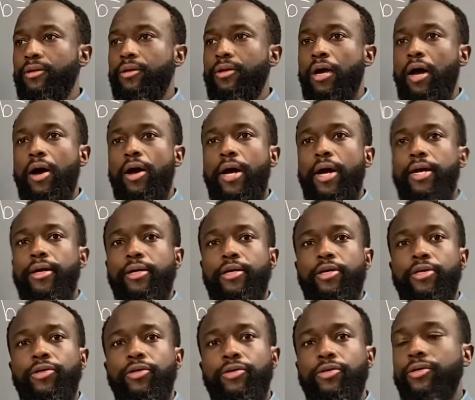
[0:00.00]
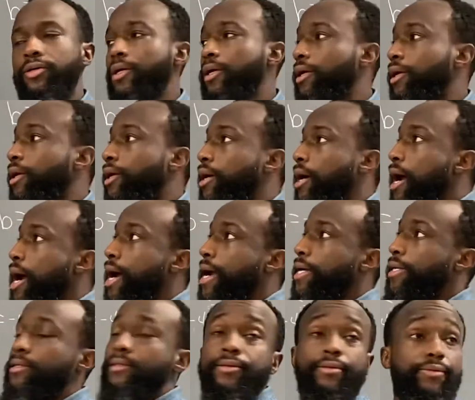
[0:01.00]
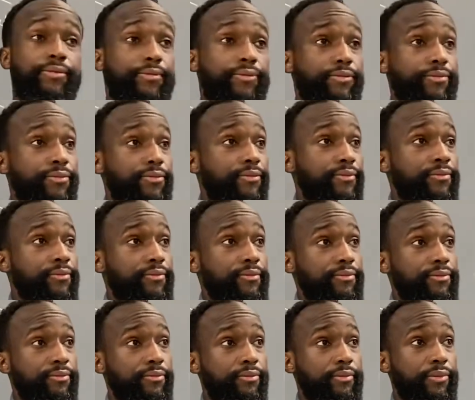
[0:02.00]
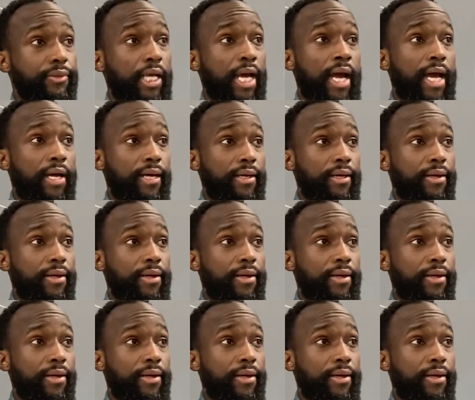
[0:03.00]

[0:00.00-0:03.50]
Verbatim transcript: All right, cool. All right. Huh?